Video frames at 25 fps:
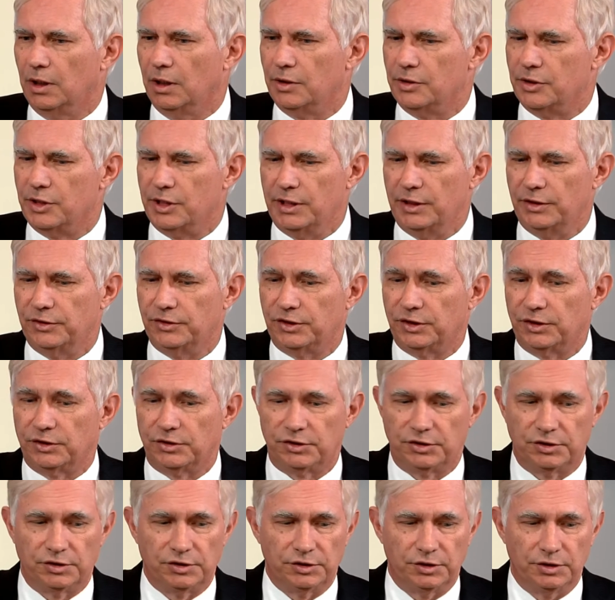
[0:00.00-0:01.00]

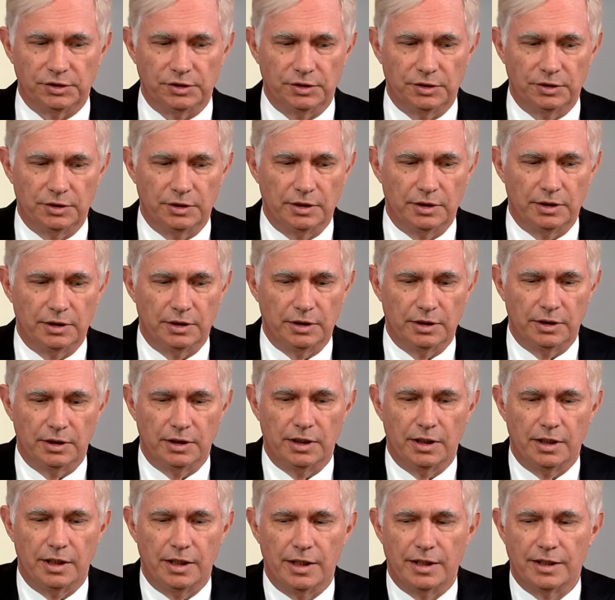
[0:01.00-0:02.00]
Jesus
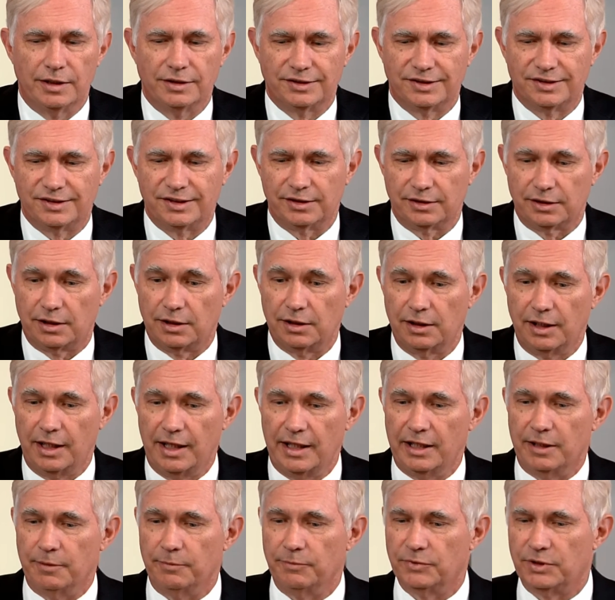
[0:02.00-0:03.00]

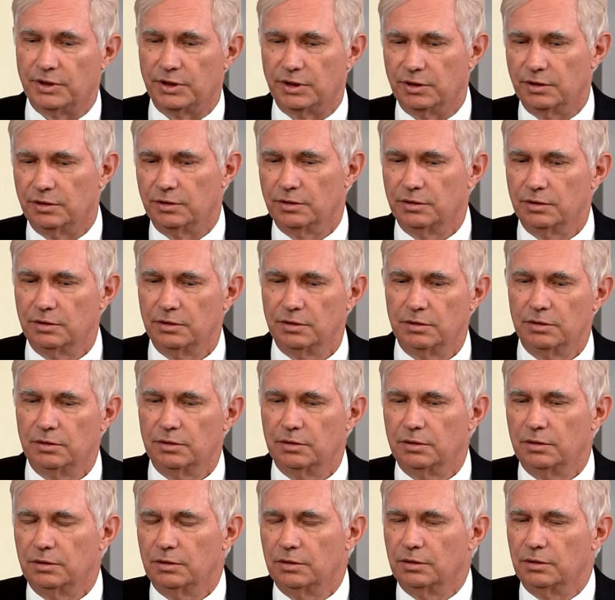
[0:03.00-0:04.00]
claimed
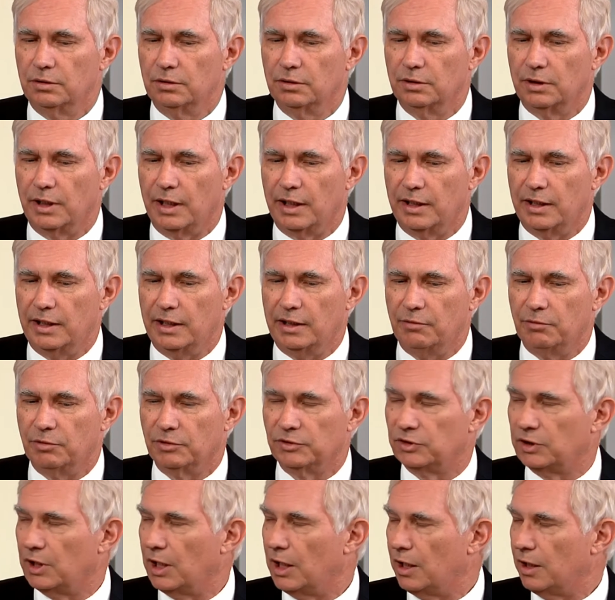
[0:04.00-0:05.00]
that he
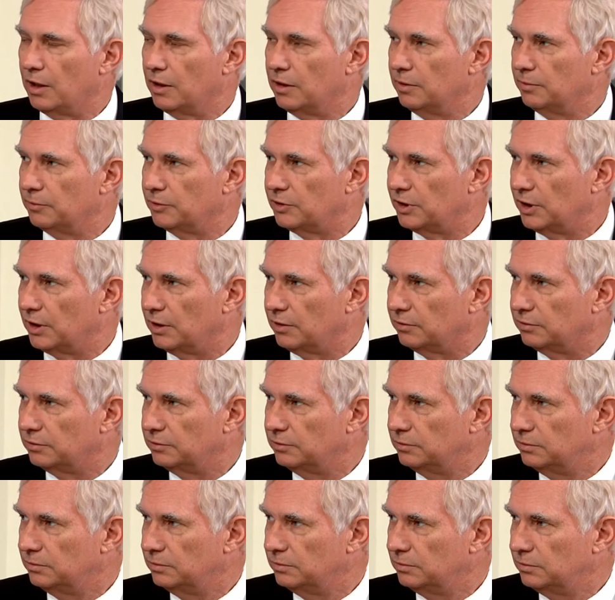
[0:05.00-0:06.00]
was God himself.
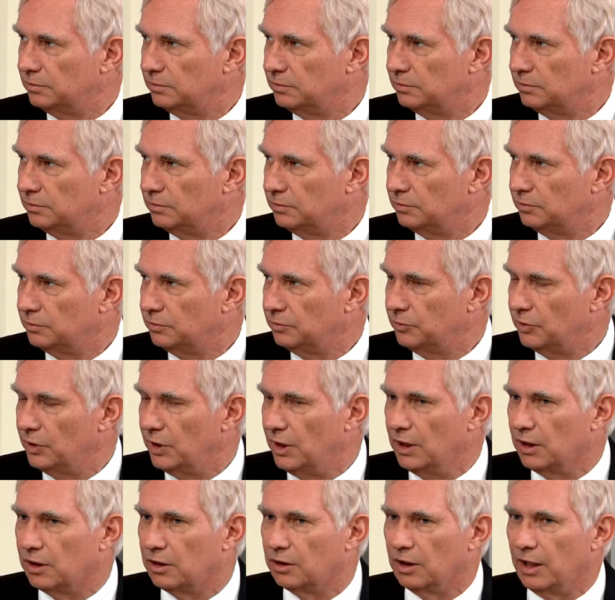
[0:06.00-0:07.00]

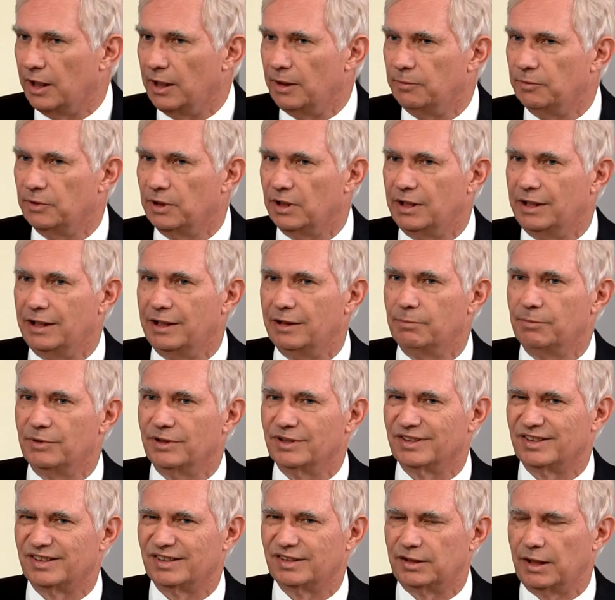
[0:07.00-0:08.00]
He claimed that he had
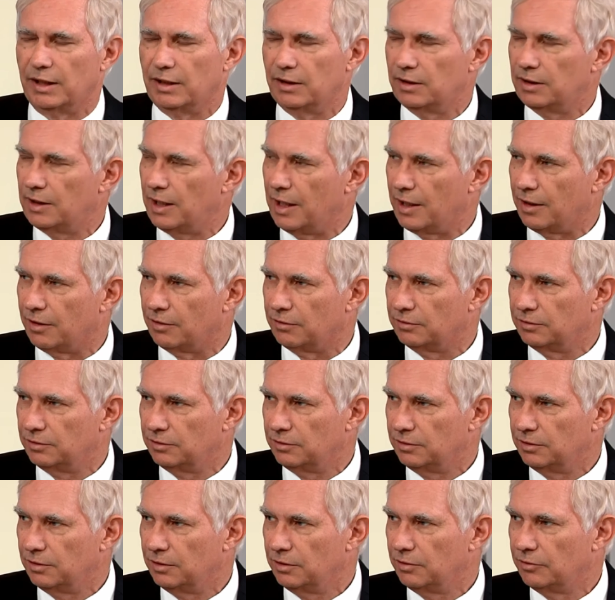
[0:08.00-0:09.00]
been sent down
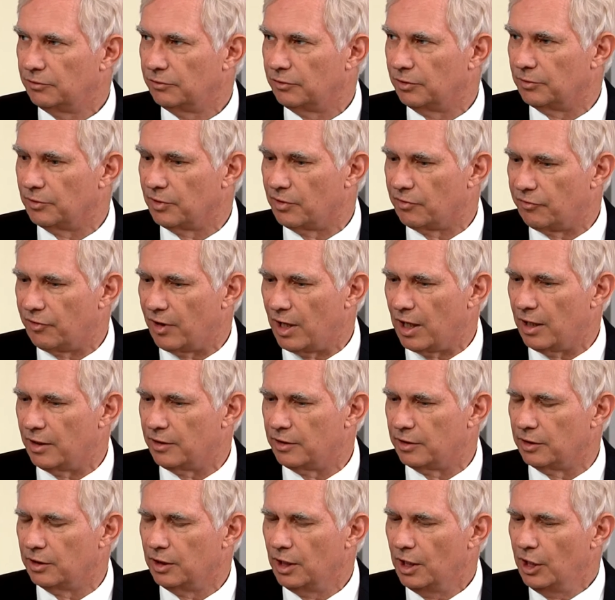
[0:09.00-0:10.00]
from the
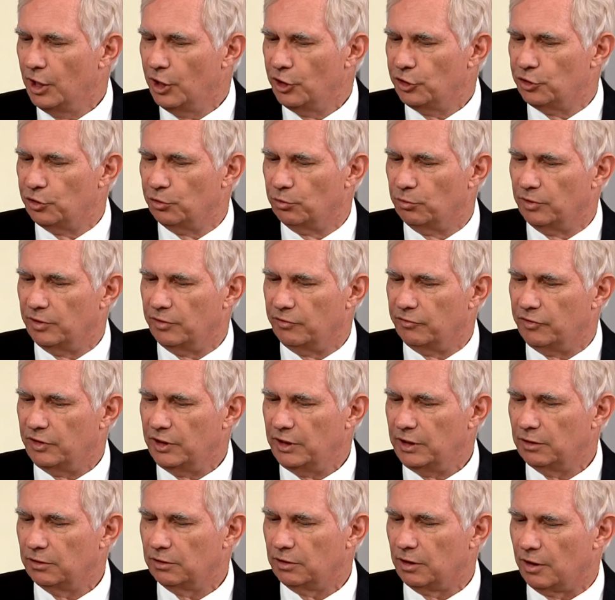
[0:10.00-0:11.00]
Father to
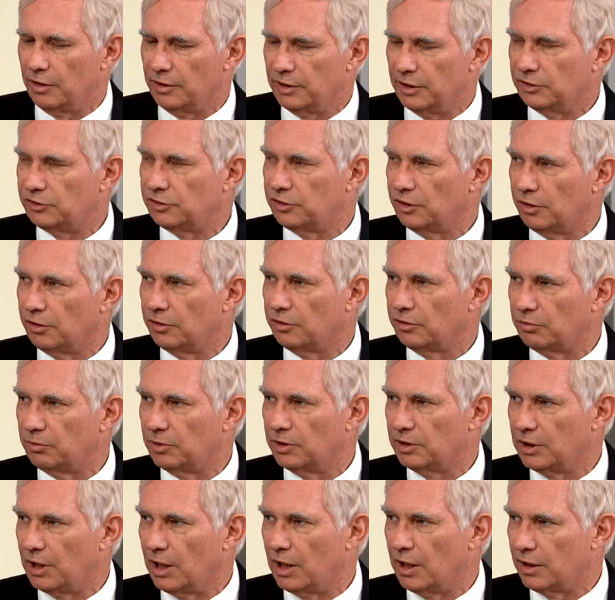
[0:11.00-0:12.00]
reveal on this earth
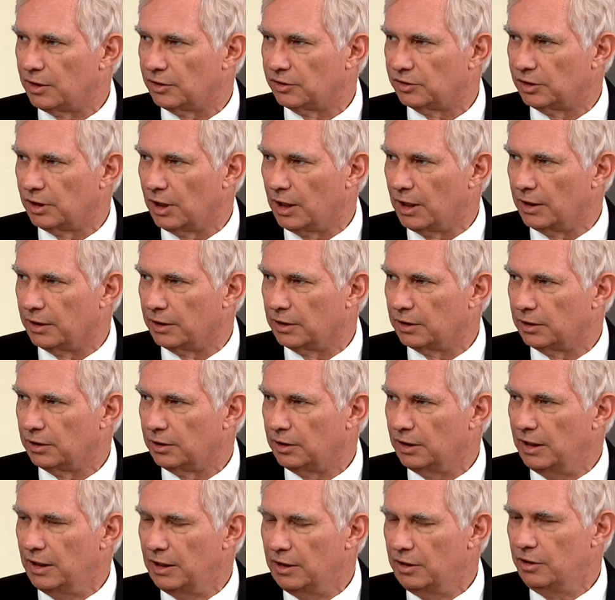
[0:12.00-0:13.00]
what God is like
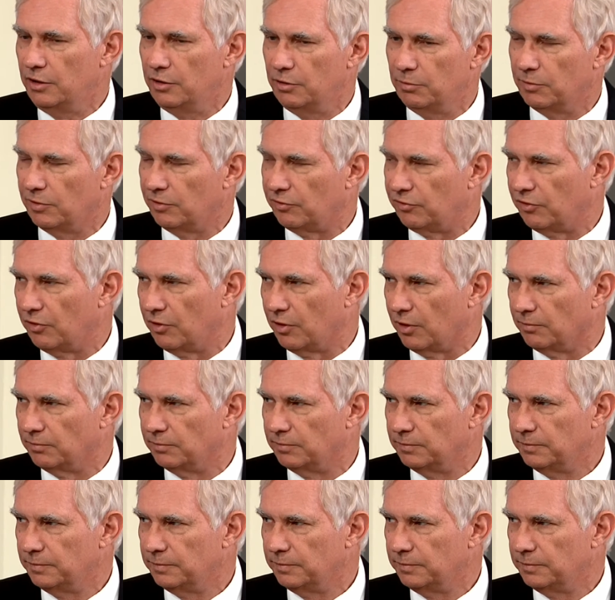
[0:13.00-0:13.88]
in human form.